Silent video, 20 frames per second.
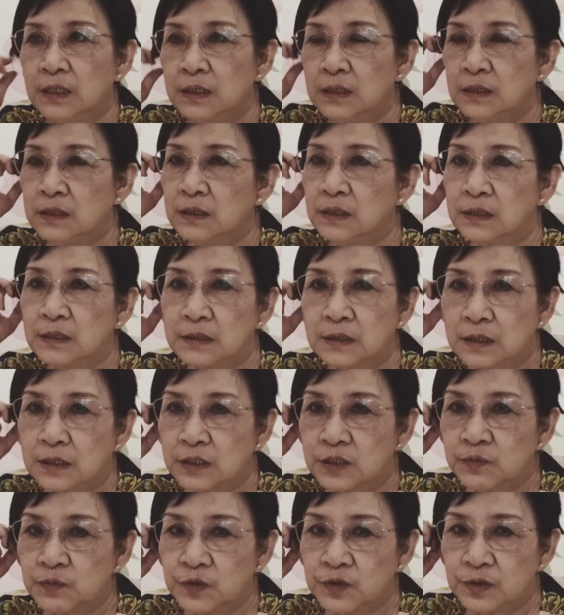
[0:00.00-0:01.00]
there's a
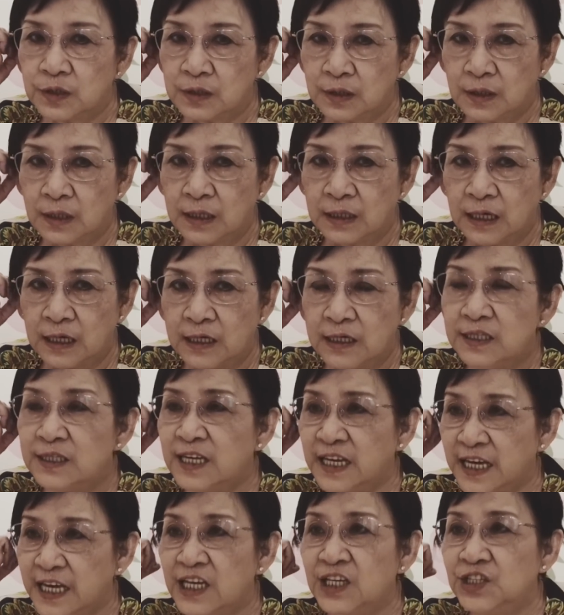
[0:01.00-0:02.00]
little
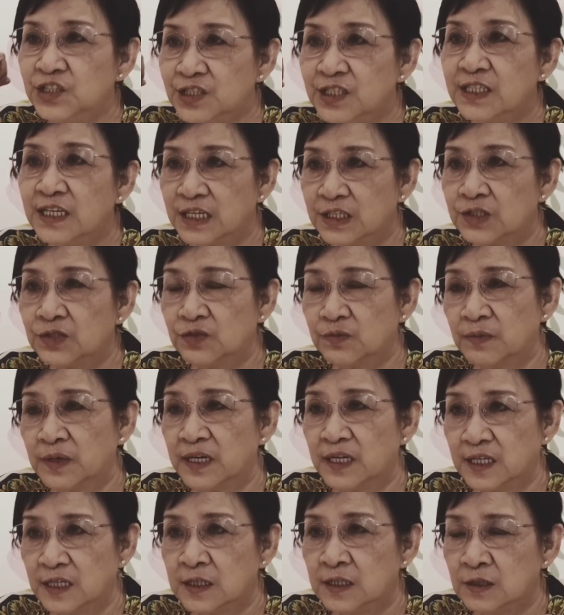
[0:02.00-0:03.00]
angel next to my
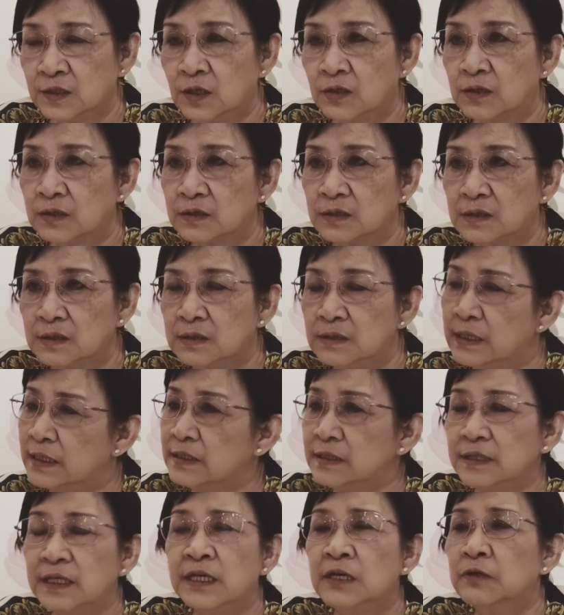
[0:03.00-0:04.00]
dog. Next
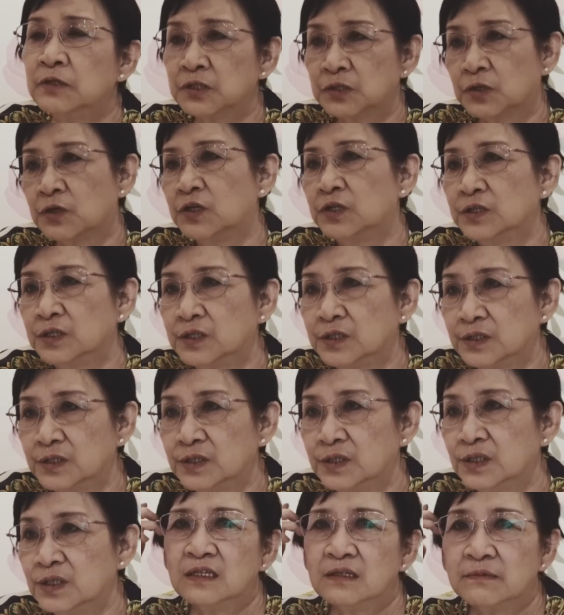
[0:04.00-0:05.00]
day he was gone.
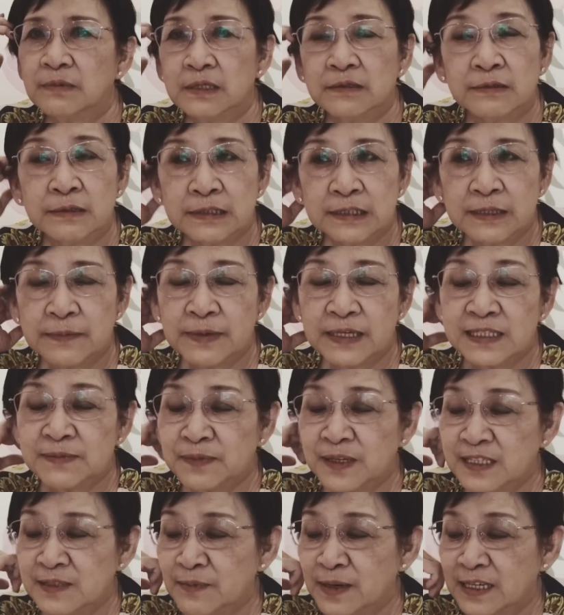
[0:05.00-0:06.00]
But the best
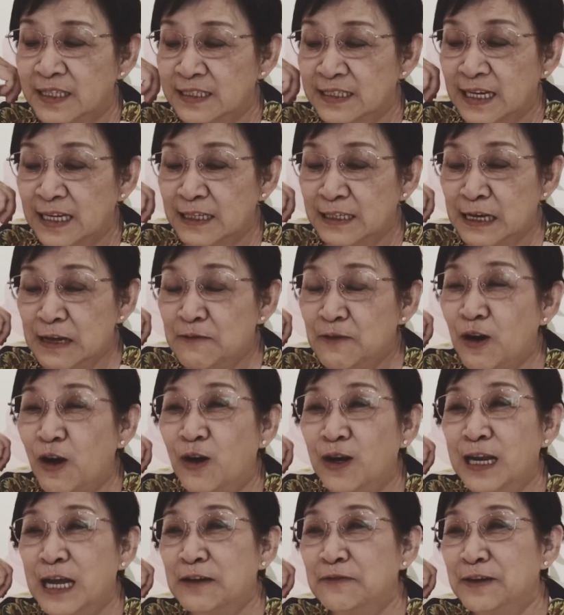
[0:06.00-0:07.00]
part is my son, then we all
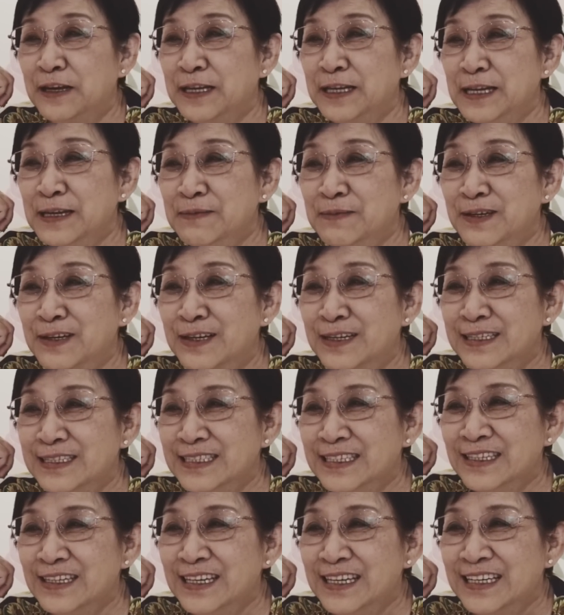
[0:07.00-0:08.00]
laugh at him because
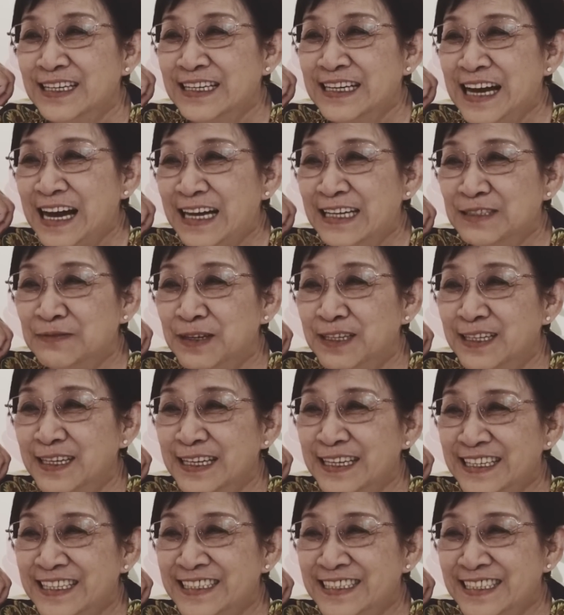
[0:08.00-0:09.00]
he asked whether
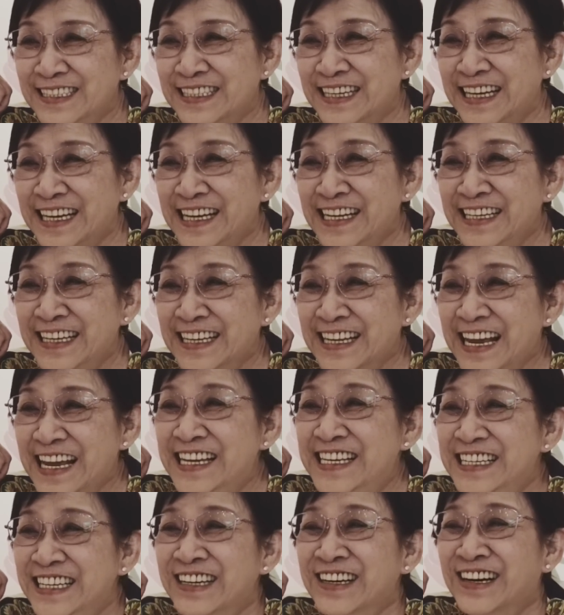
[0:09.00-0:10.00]
is it the Indian
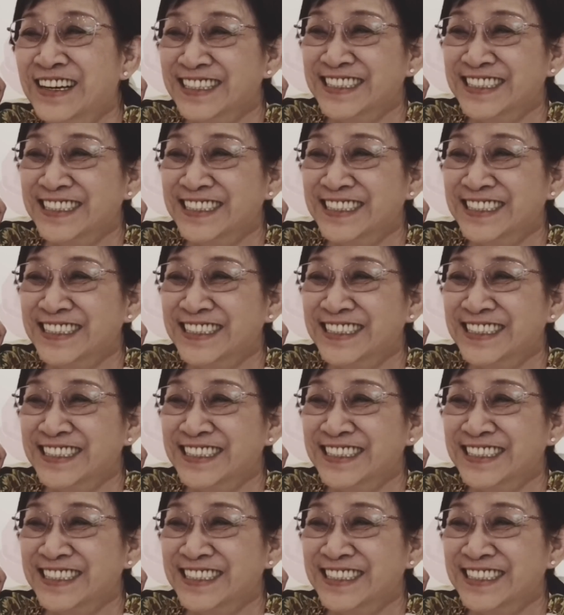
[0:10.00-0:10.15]
angel or